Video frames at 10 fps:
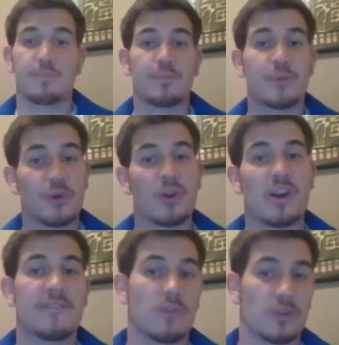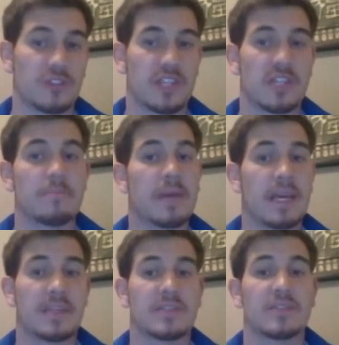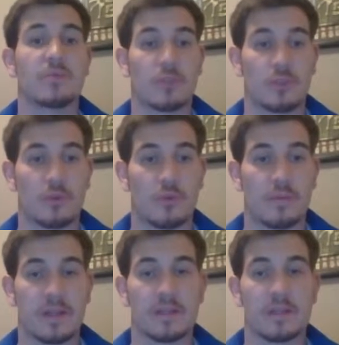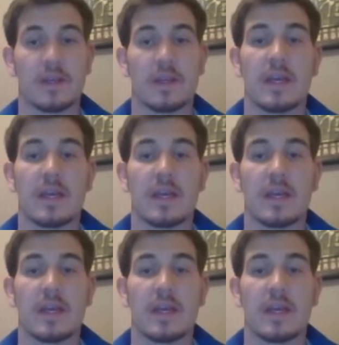Pure diversity-based recruitment